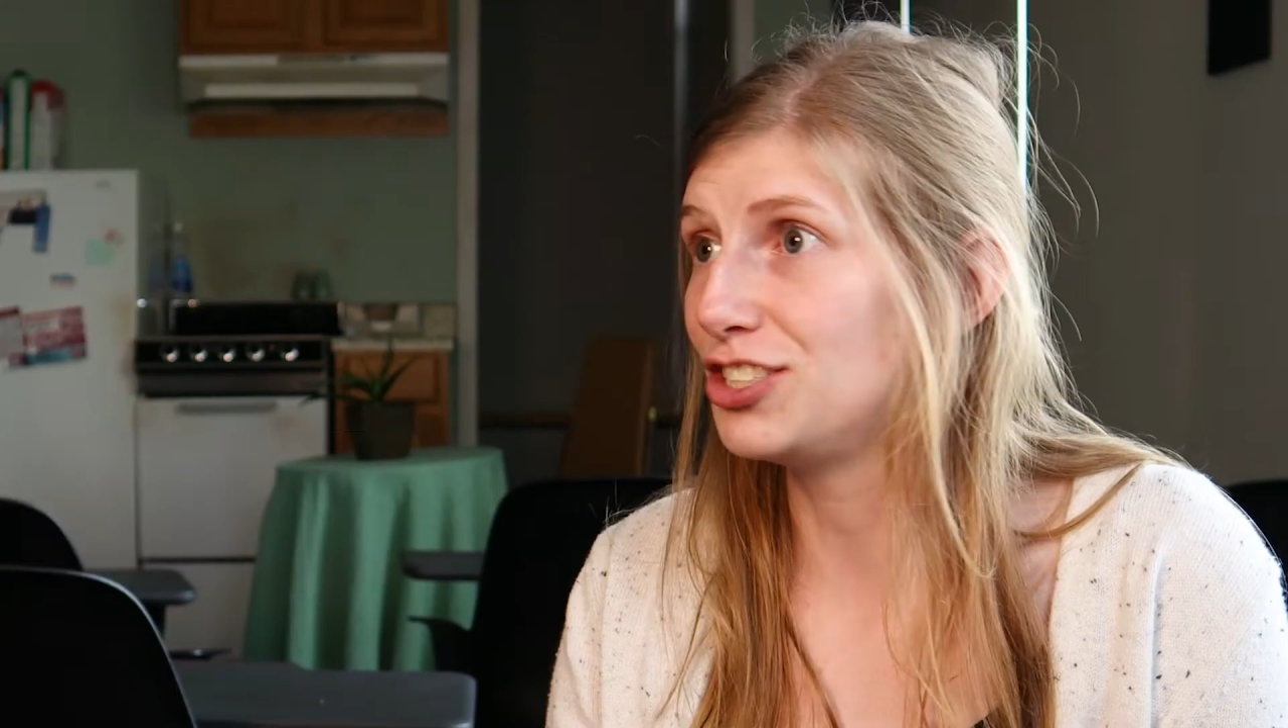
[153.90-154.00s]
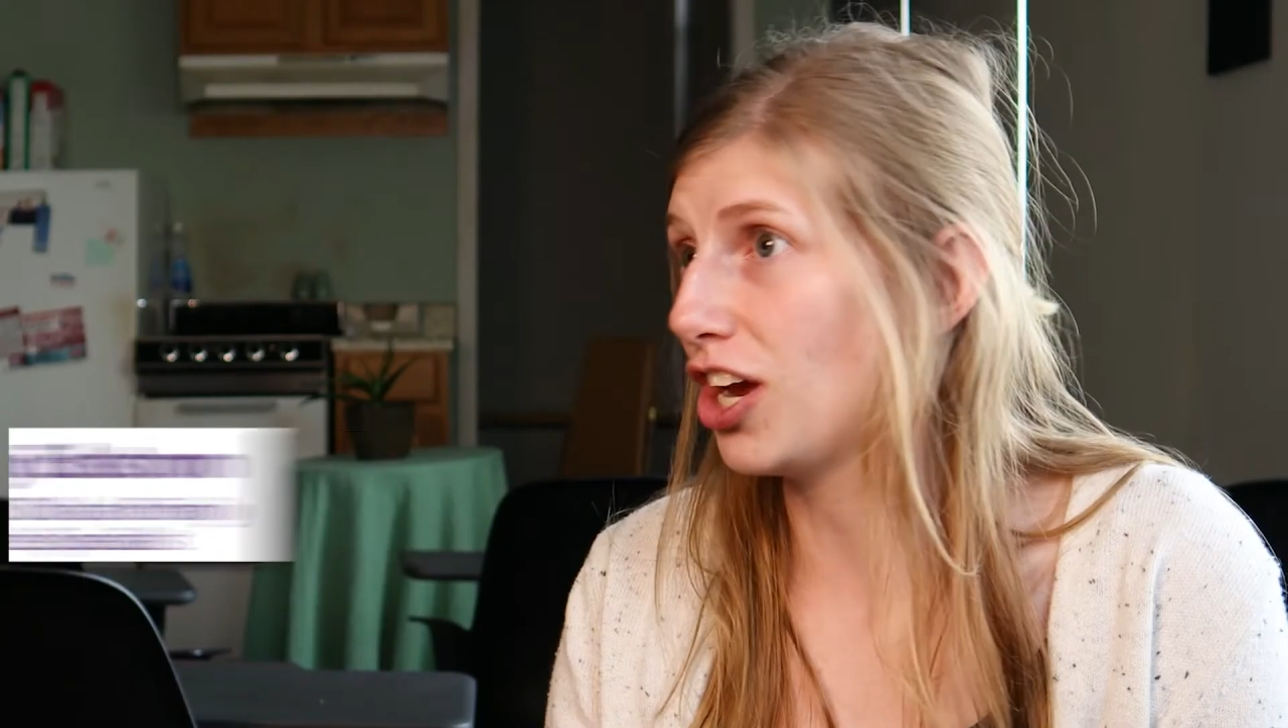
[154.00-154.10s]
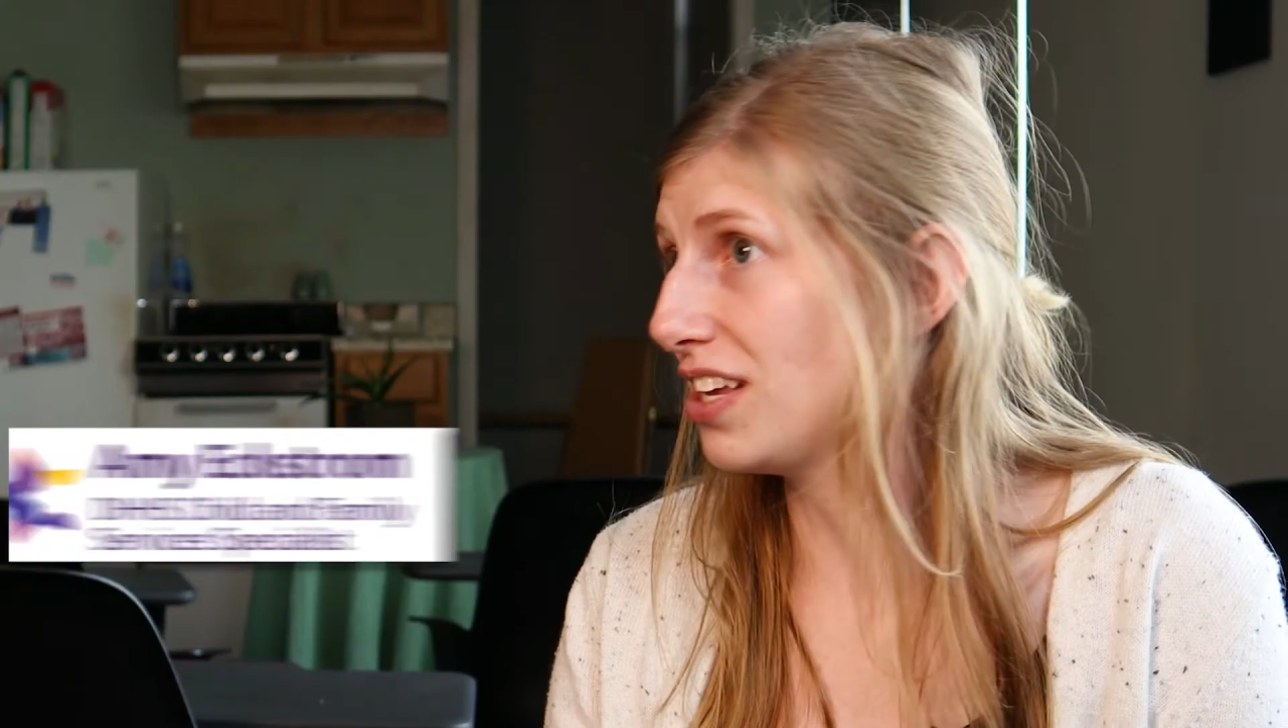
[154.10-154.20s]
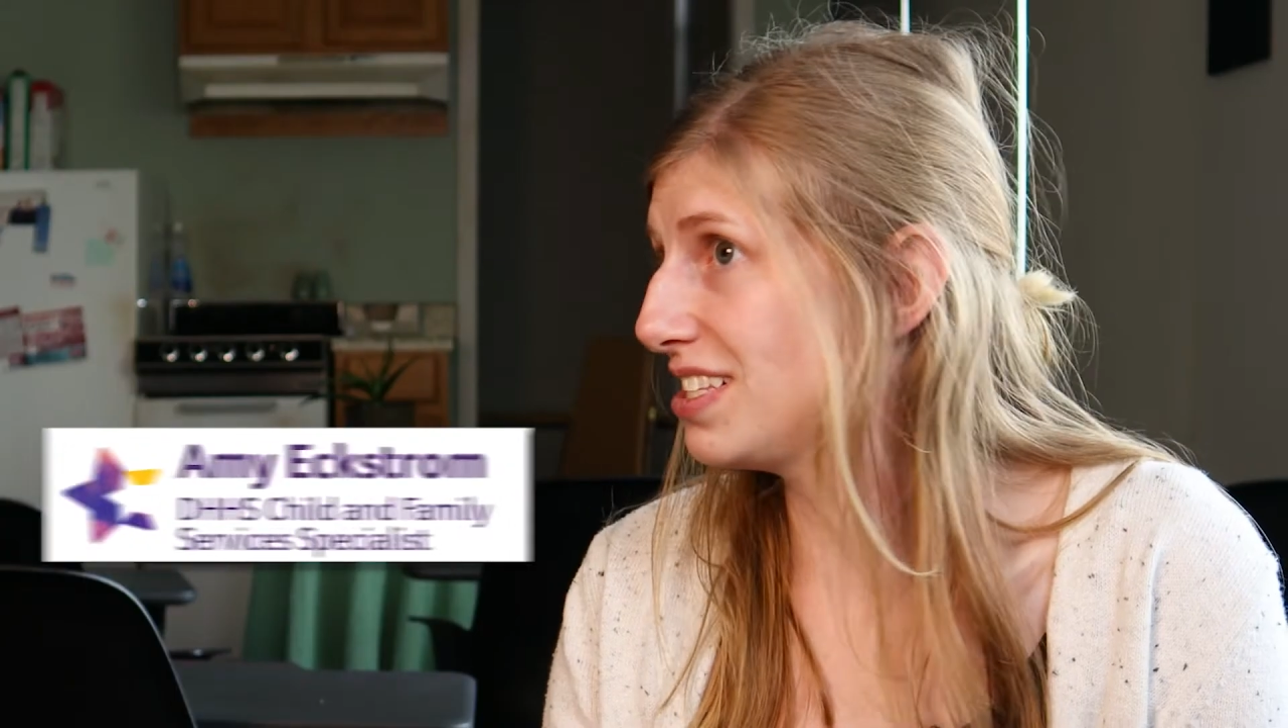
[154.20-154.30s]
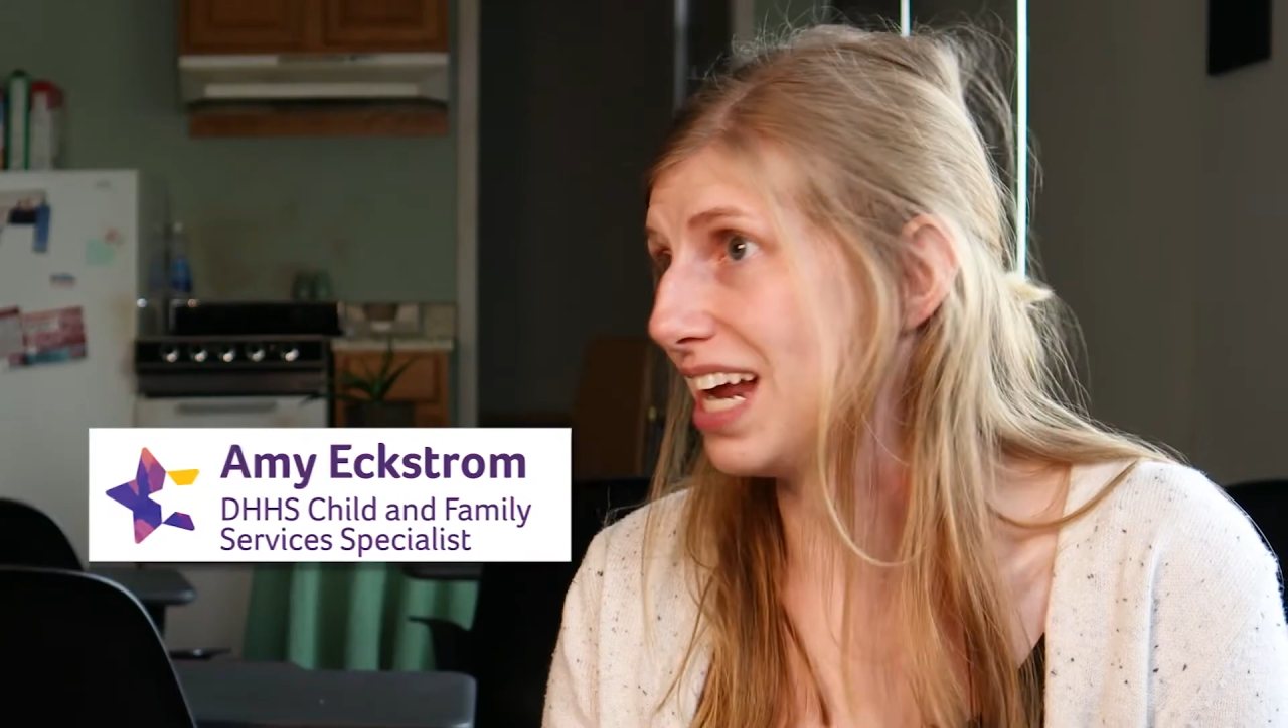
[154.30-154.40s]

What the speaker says: just